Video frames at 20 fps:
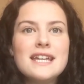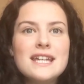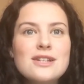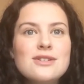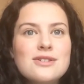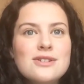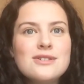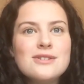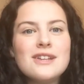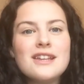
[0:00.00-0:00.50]

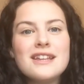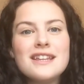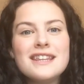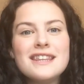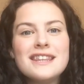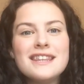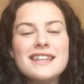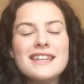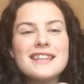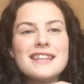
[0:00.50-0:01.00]
he knew that
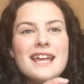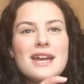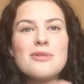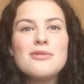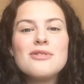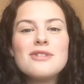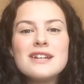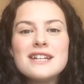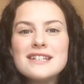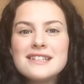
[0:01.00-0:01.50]

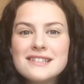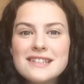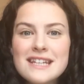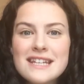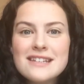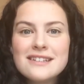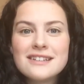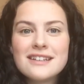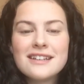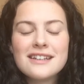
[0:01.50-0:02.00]
they were in a
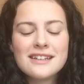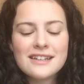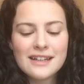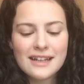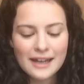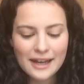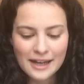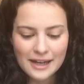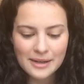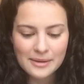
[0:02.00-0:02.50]

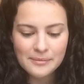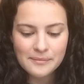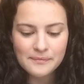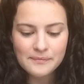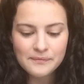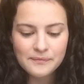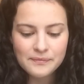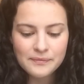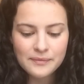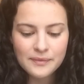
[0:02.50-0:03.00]
season
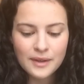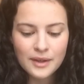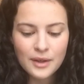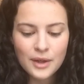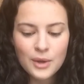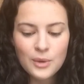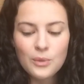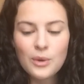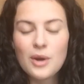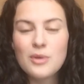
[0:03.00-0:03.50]
um,
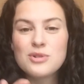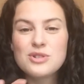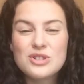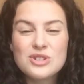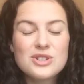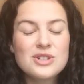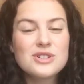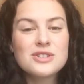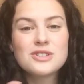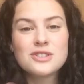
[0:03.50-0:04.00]
where it was
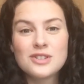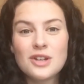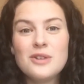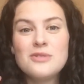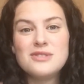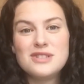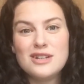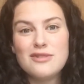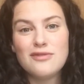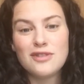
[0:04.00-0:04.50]
just
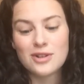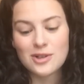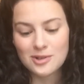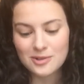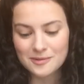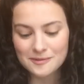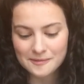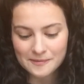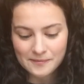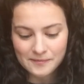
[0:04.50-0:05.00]
so
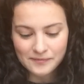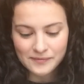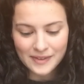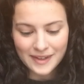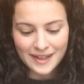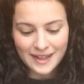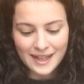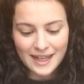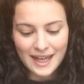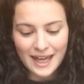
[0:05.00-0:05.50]
difficult.
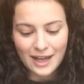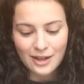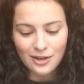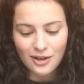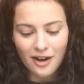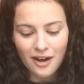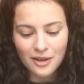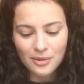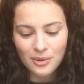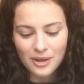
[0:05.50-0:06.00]

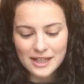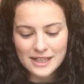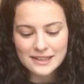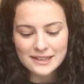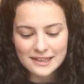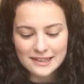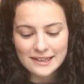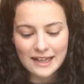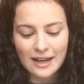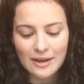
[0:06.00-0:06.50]
And God
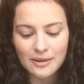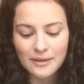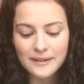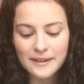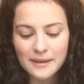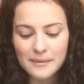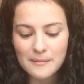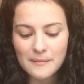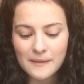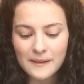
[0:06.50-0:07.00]
wanted to tell
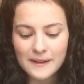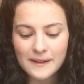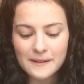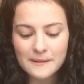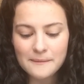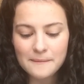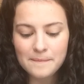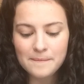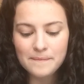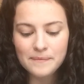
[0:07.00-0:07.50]
them
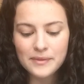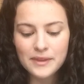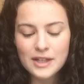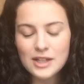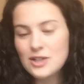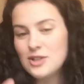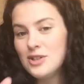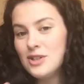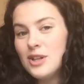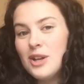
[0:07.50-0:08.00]
that,
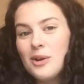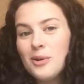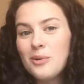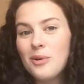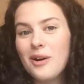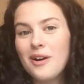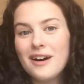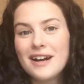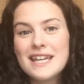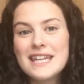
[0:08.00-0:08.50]
you know
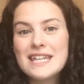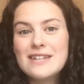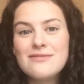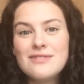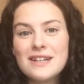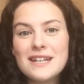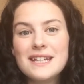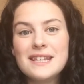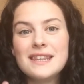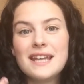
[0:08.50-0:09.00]
what,
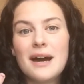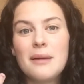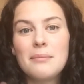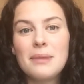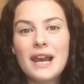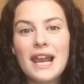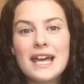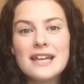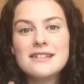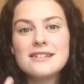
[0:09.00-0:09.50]
even in
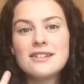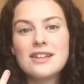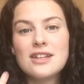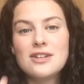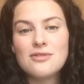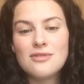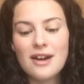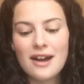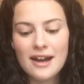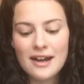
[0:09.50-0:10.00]
that place that
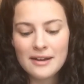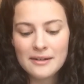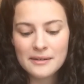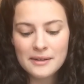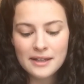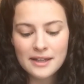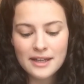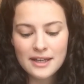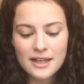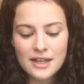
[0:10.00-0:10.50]
you're at,
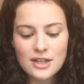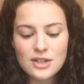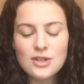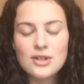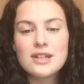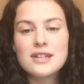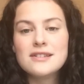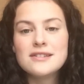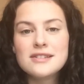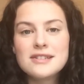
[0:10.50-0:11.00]

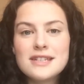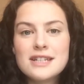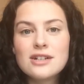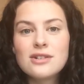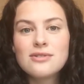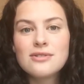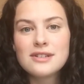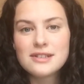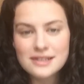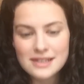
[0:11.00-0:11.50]
you can
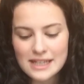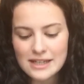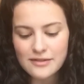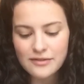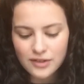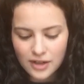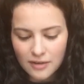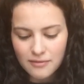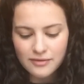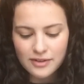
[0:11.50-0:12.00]
still
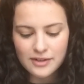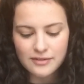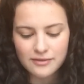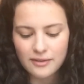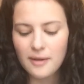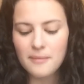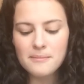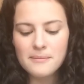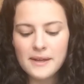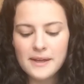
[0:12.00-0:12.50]
receive comfort
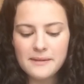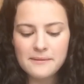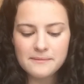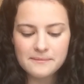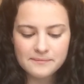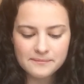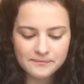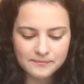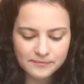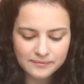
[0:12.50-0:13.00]
from
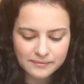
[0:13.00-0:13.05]
me.